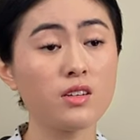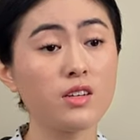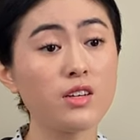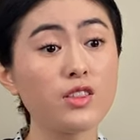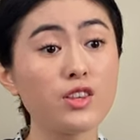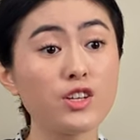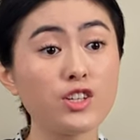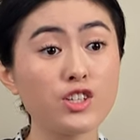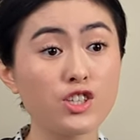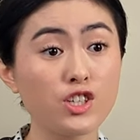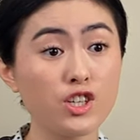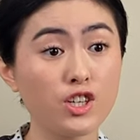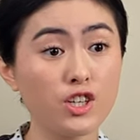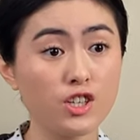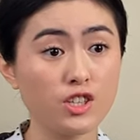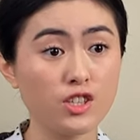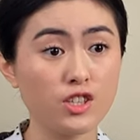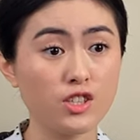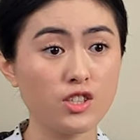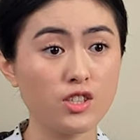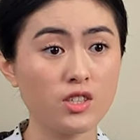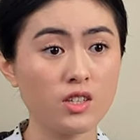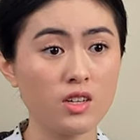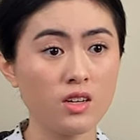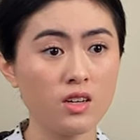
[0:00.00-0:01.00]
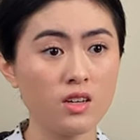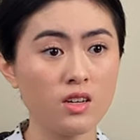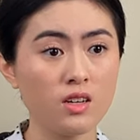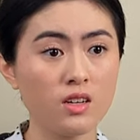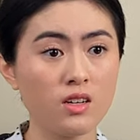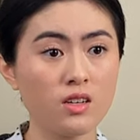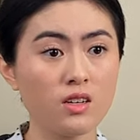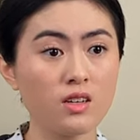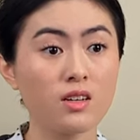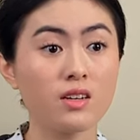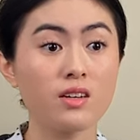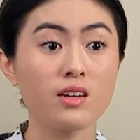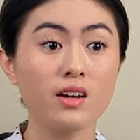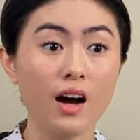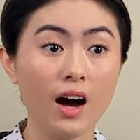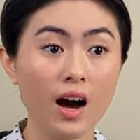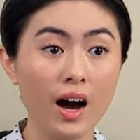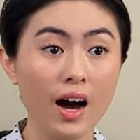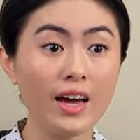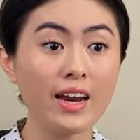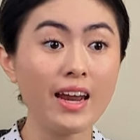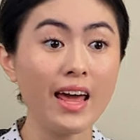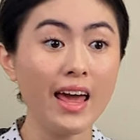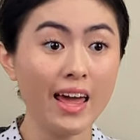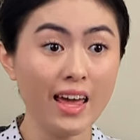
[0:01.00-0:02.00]
In the church,
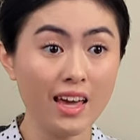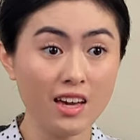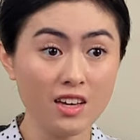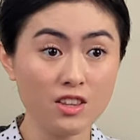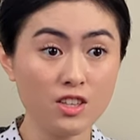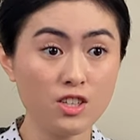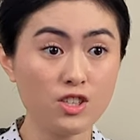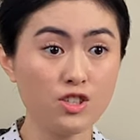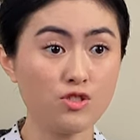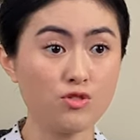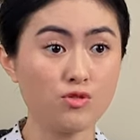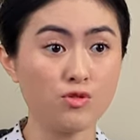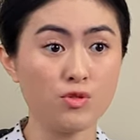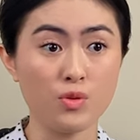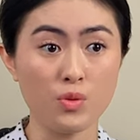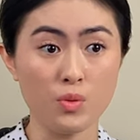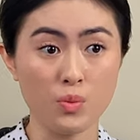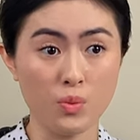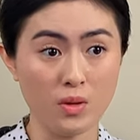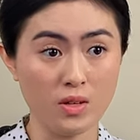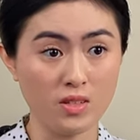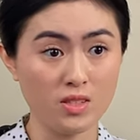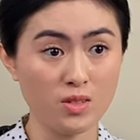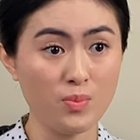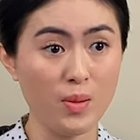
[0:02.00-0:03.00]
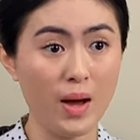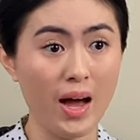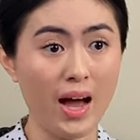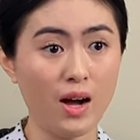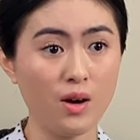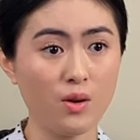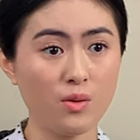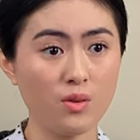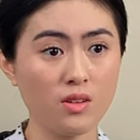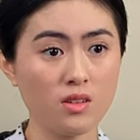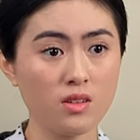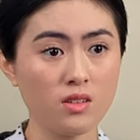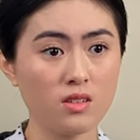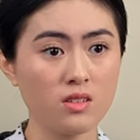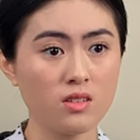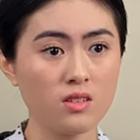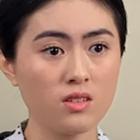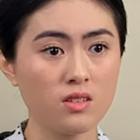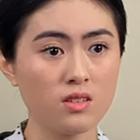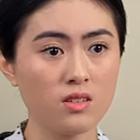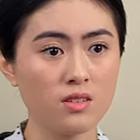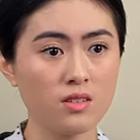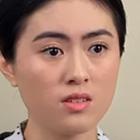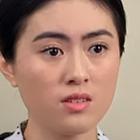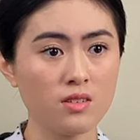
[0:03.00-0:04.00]
God and the truth wield power.
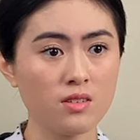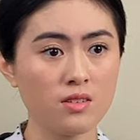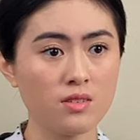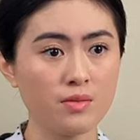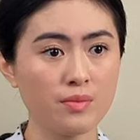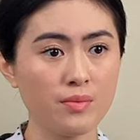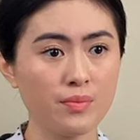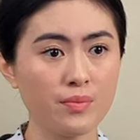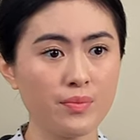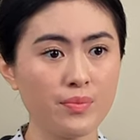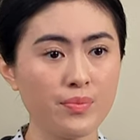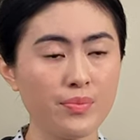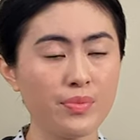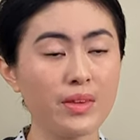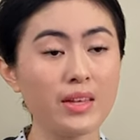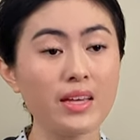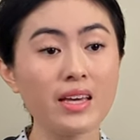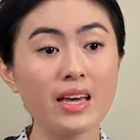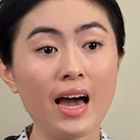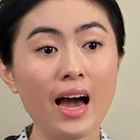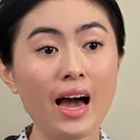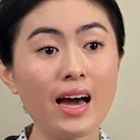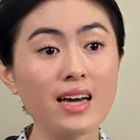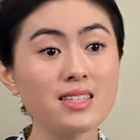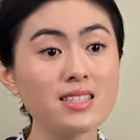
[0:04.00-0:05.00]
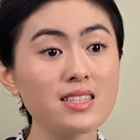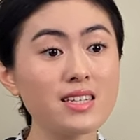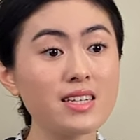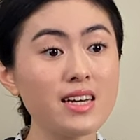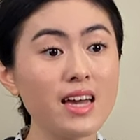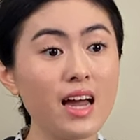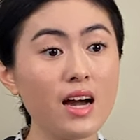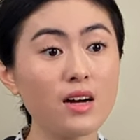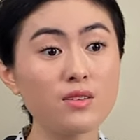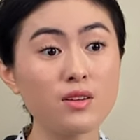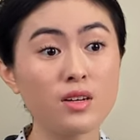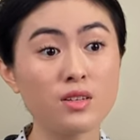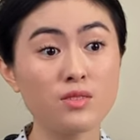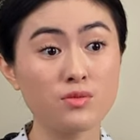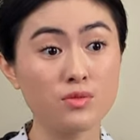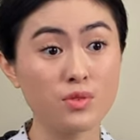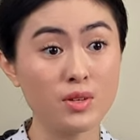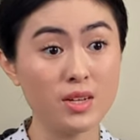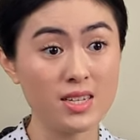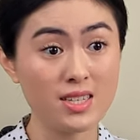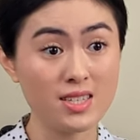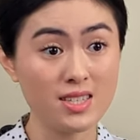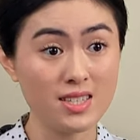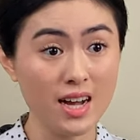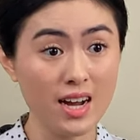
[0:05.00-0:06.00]
Casting out and
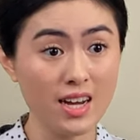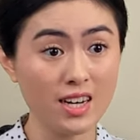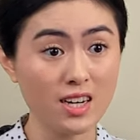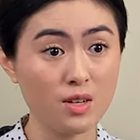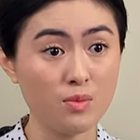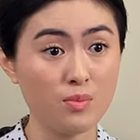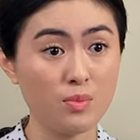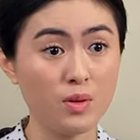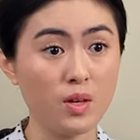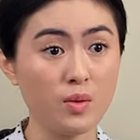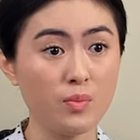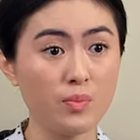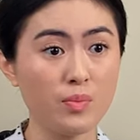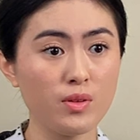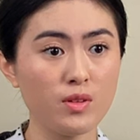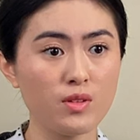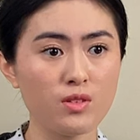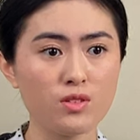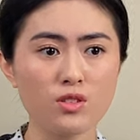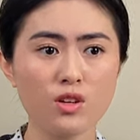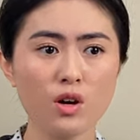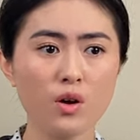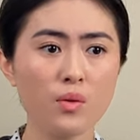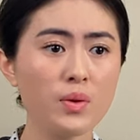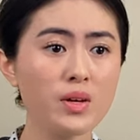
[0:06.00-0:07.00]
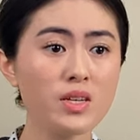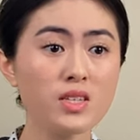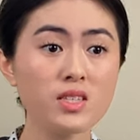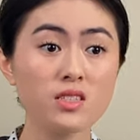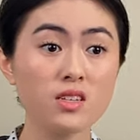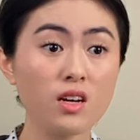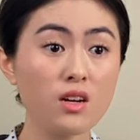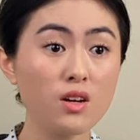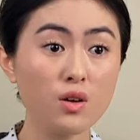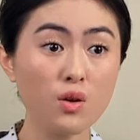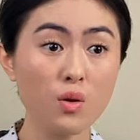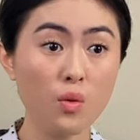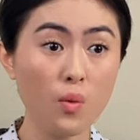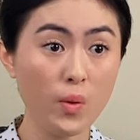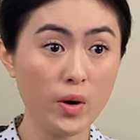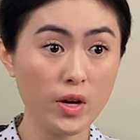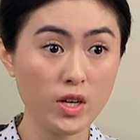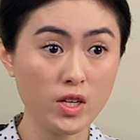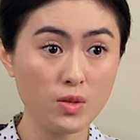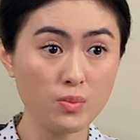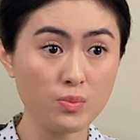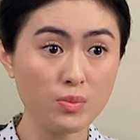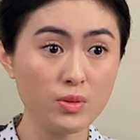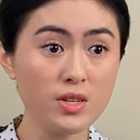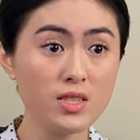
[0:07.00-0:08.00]
reassigning people is always done
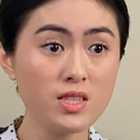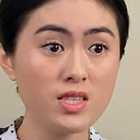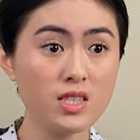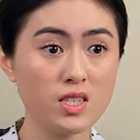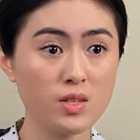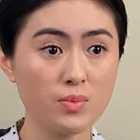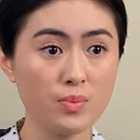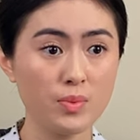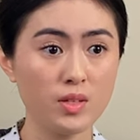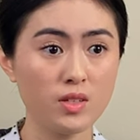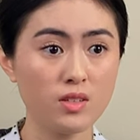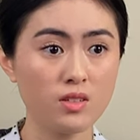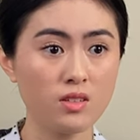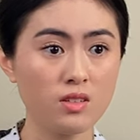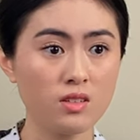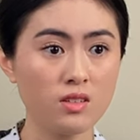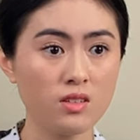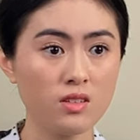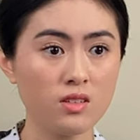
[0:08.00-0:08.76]
according to principle.